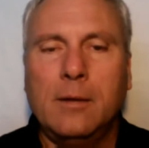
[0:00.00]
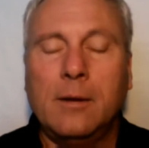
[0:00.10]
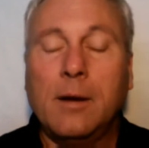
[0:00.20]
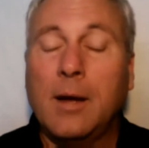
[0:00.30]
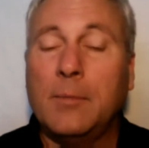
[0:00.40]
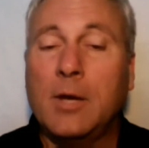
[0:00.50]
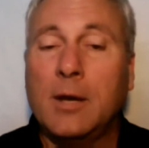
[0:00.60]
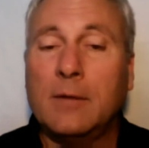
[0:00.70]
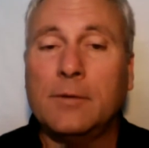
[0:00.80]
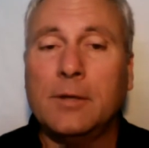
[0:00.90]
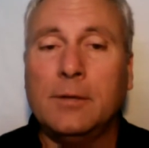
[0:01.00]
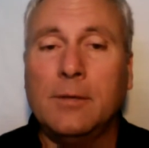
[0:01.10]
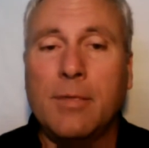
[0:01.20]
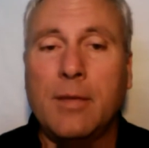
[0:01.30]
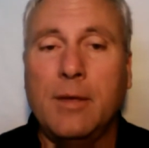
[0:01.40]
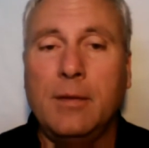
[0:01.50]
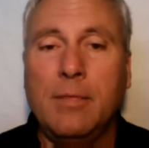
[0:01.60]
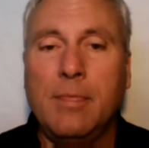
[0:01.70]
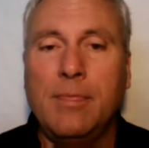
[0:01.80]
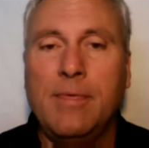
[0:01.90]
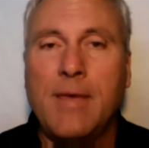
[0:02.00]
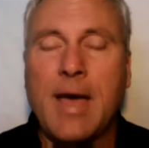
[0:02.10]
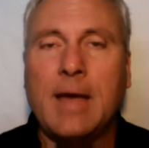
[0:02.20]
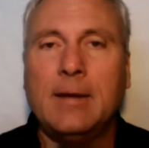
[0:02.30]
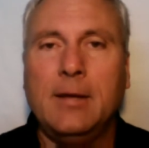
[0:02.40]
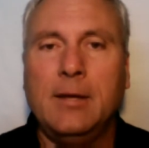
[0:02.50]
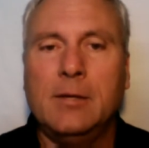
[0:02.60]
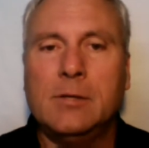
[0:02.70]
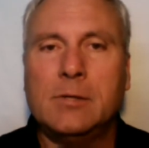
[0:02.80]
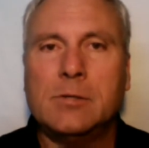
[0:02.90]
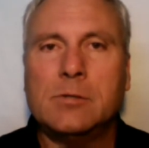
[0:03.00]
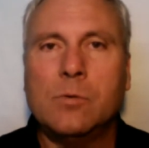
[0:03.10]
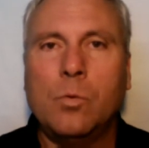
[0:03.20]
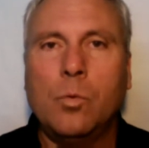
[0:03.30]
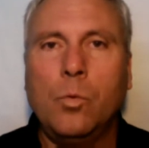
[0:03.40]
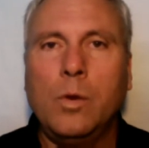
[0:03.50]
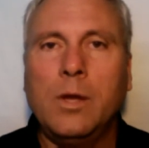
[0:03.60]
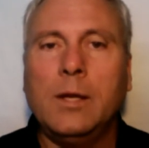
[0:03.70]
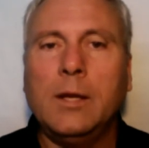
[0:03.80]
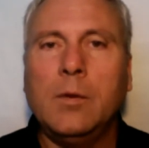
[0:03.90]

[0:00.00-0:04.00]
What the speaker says: I'm confident that that is really